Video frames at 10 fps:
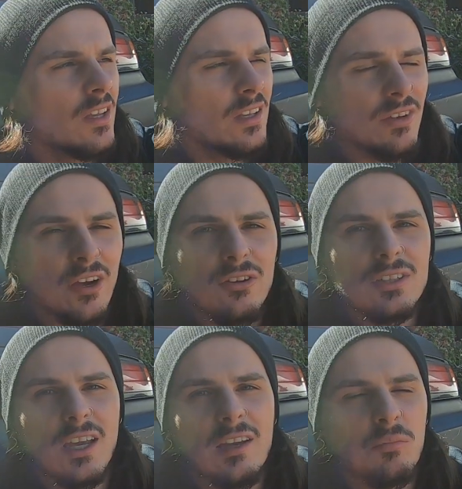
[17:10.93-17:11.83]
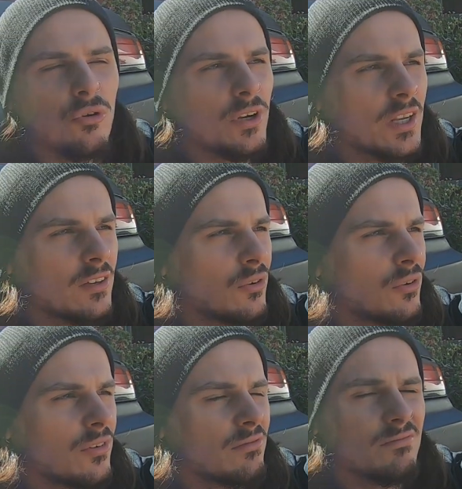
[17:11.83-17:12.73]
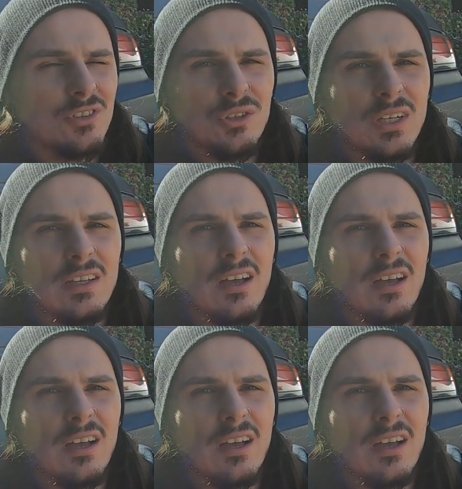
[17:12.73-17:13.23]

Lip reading: If I go skateboarding or do any